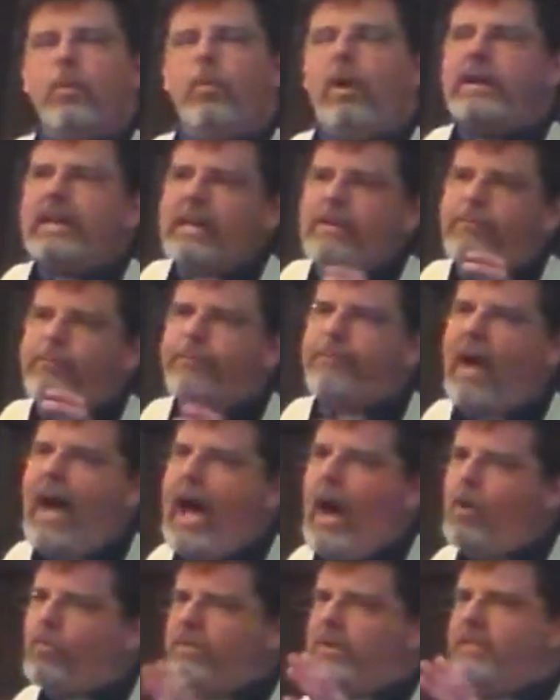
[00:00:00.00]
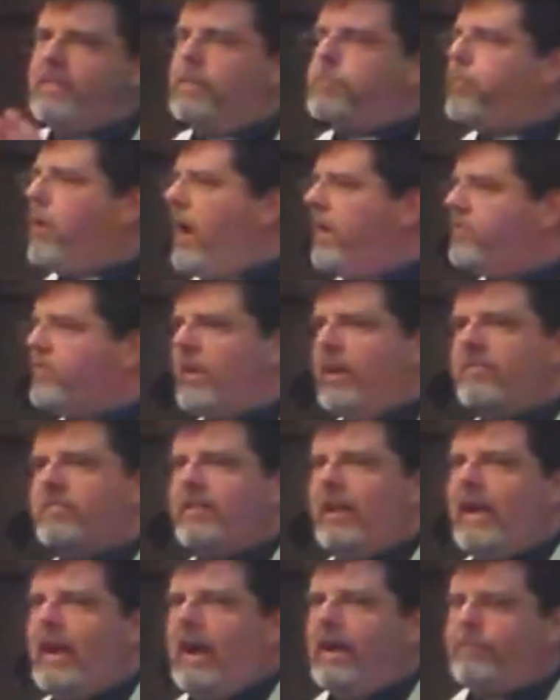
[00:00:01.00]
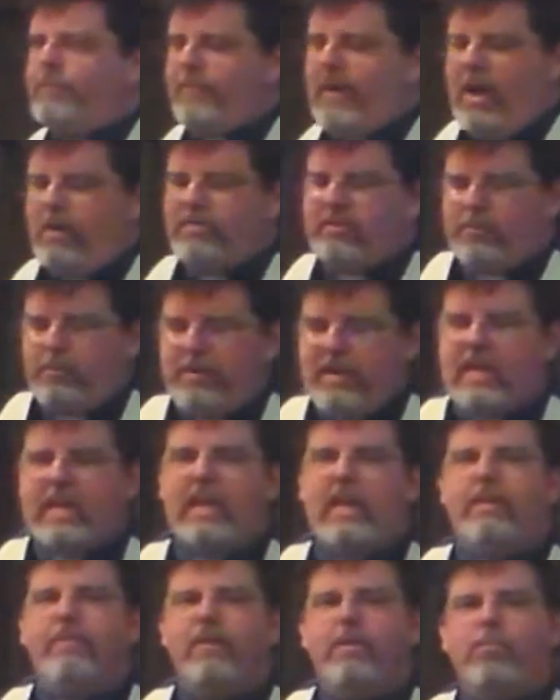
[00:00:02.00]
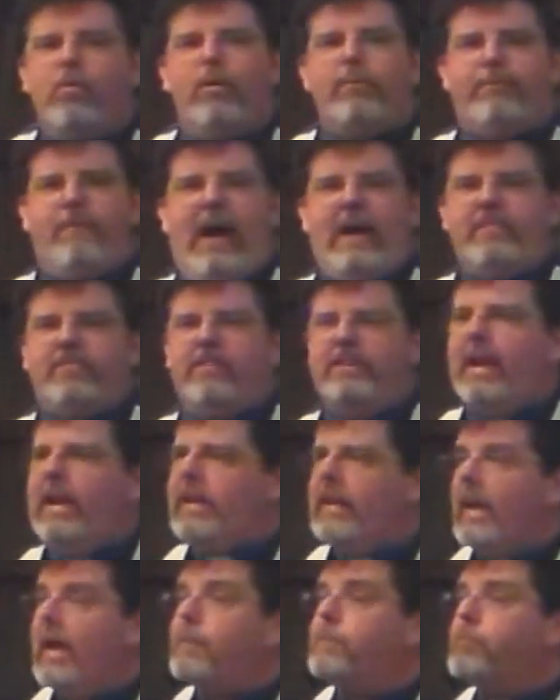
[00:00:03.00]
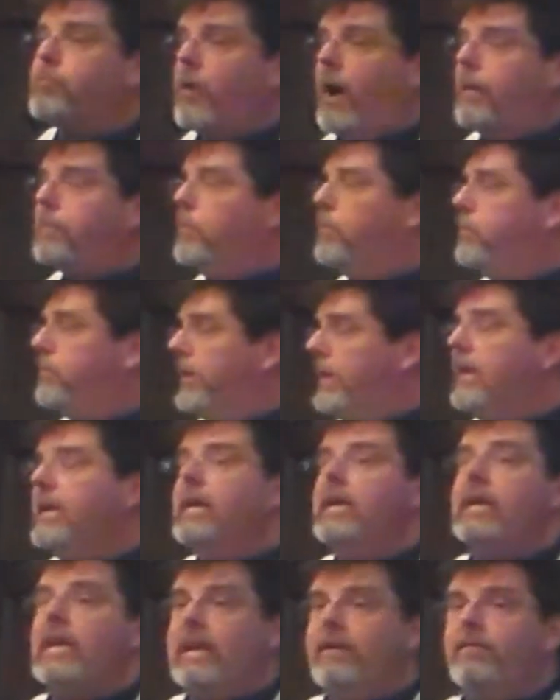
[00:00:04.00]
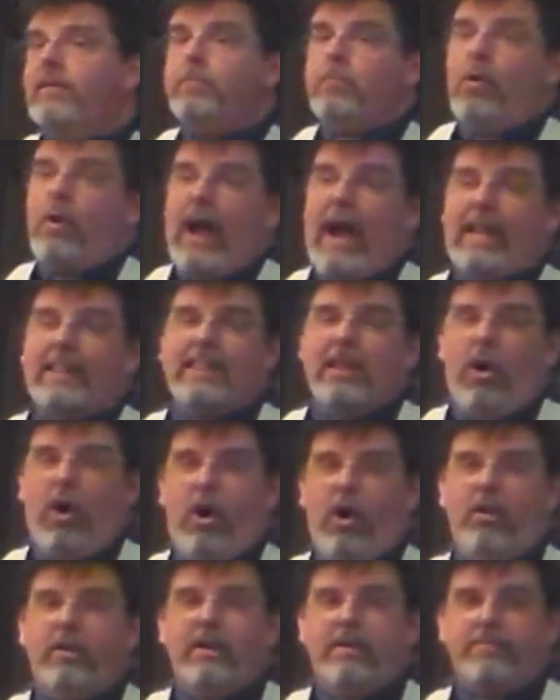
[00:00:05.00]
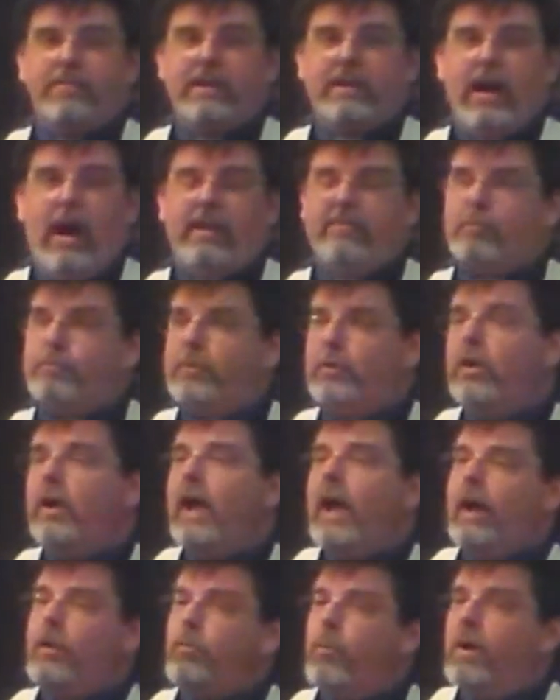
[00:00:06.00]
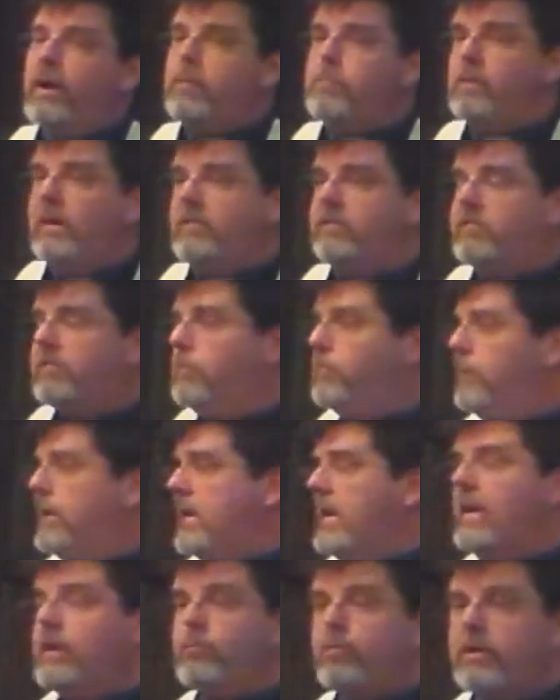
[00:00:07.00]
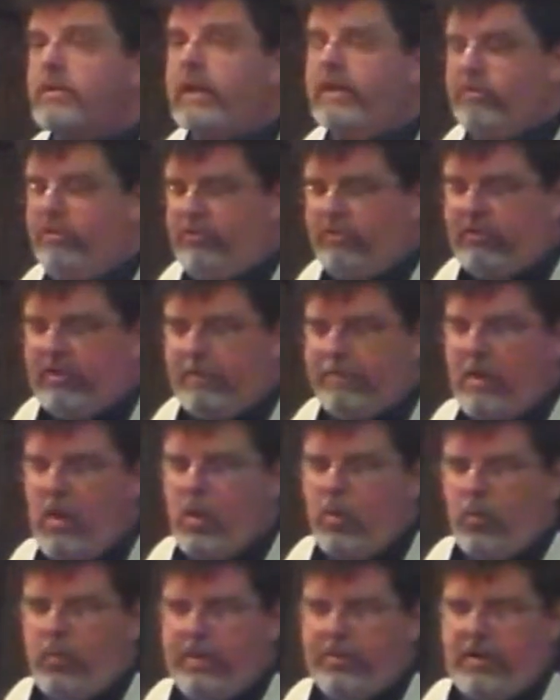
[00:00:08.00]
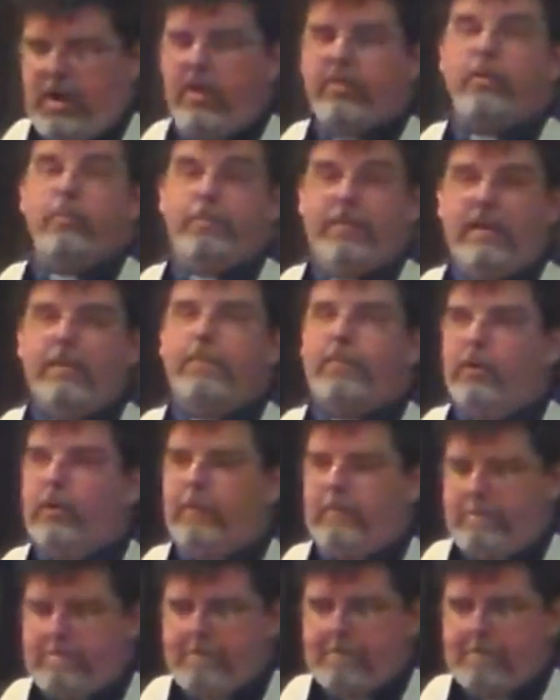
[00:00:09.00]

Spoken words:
What he found in the process, I found to be even more fascinating and probably even more at the heart of the gospel and what it means to be in relationship with other people,